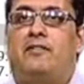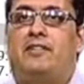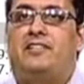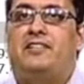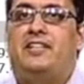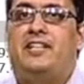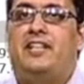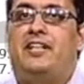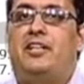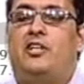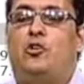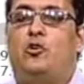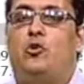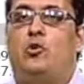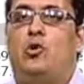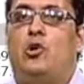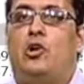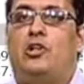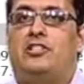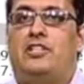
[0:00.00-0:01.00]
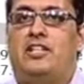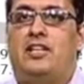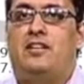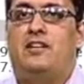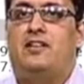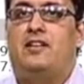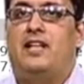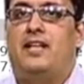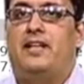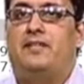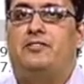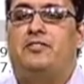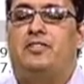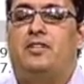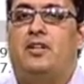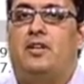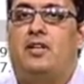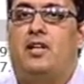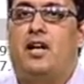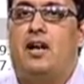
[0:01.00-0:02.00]
see 2 logical drives
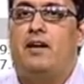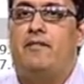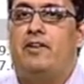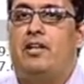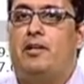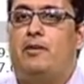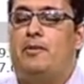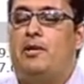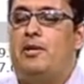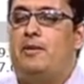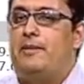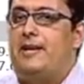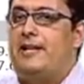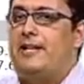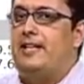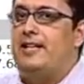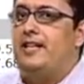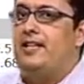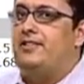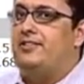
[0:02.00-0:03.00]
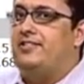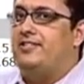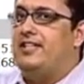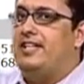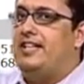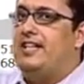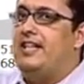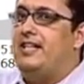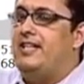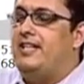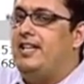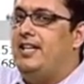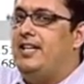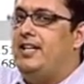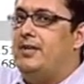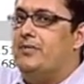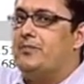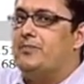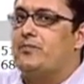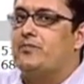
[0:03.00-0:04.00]
available, mainly C and D.
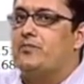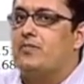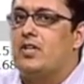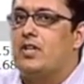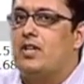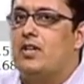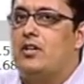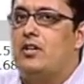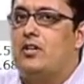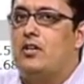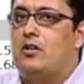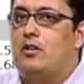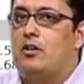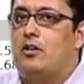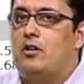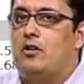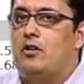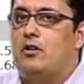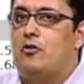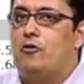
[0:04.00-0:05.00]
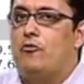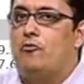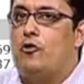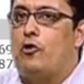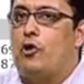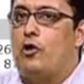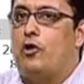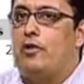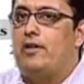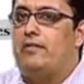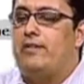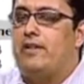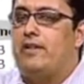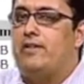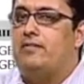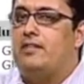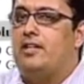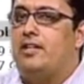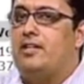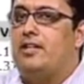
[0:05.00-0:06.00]
Following, we have
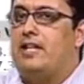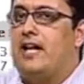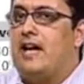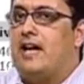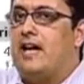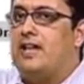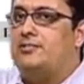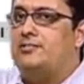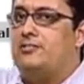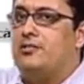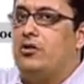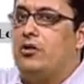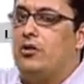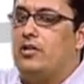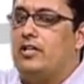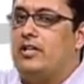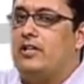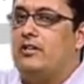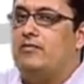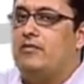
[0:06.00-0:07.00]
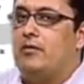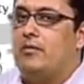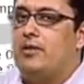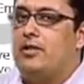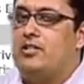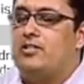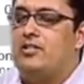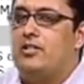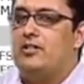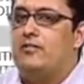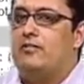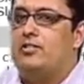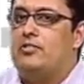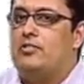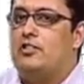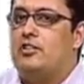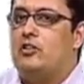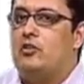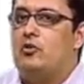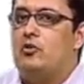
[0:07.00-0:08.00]
the last login information, which
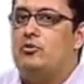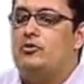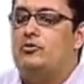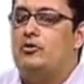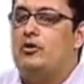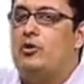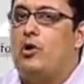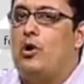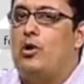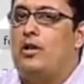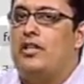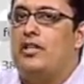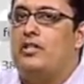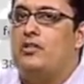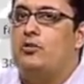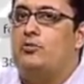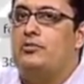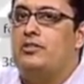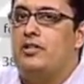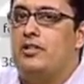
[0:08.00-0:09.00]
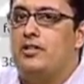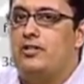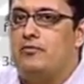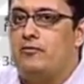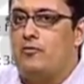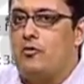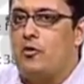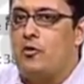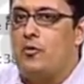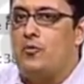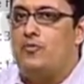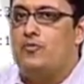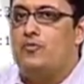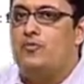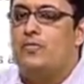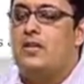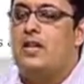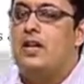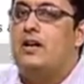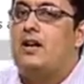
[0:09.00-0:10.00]
includes login user info
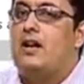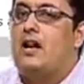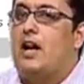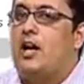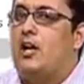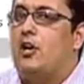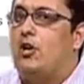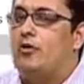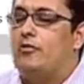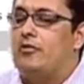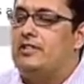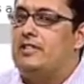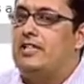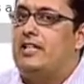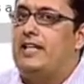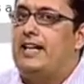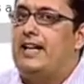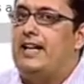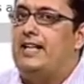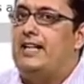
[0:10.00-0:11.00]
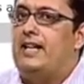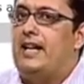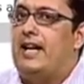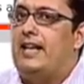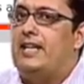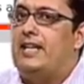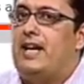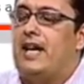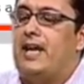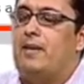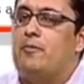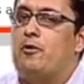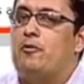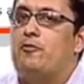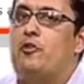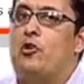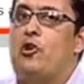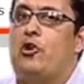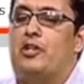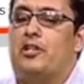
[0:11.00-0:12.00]
along with the date and time of
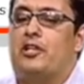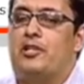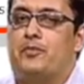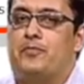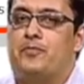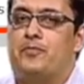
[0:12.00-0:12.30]
login.